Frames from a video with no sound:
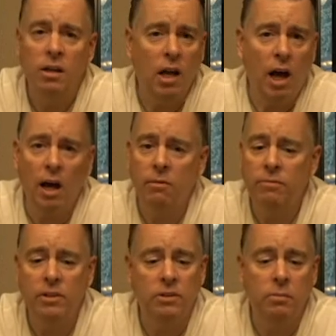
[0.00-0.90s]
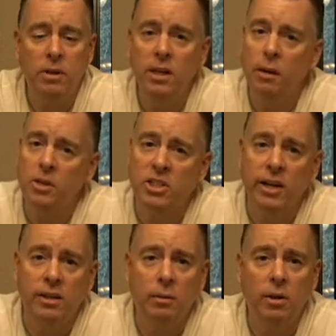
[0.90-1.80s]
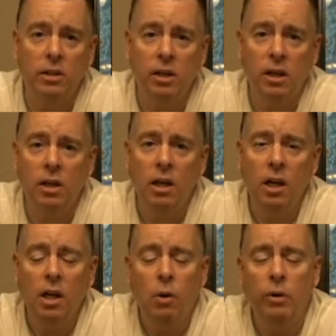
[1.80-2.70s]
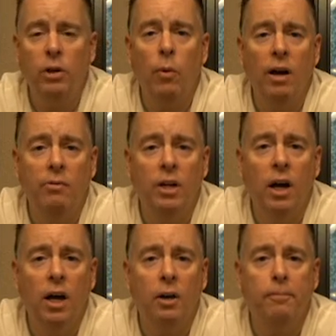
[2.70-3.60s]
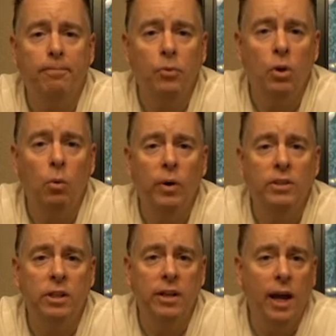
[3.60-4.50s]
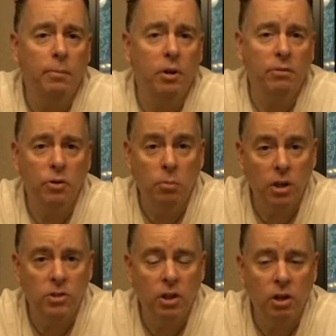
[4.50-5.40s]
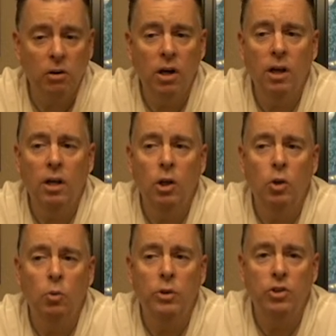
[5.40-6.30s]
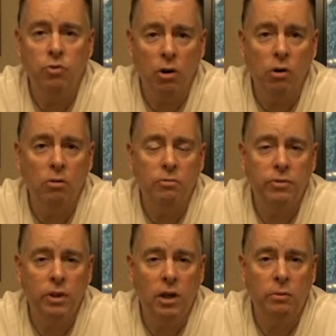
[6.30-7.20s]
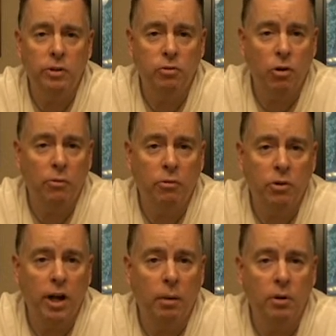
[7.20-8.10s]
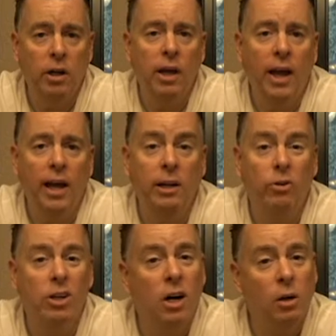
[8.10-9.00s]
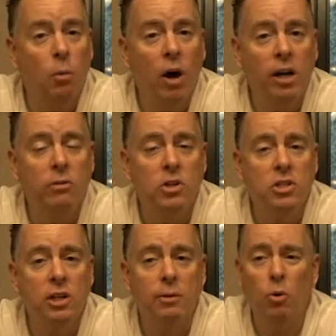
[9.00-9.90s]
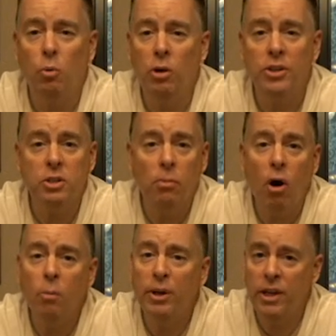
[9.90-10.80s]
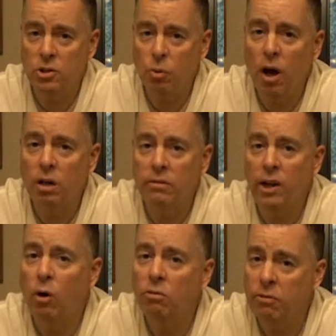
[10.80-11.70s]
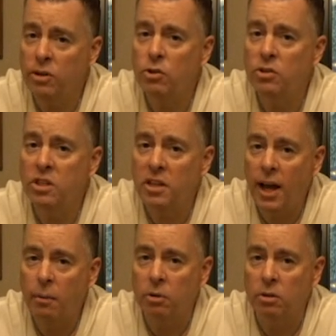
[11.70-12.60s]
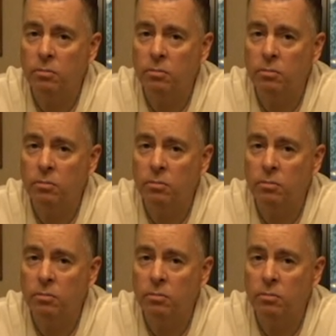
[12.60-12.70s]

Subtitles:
to me, I'm excited about that. When the wife and I went to Napa a few months ago, we drove through Napa, and there were a lot of wineries there that were really small, but guess what? They owned vineyards in Napa.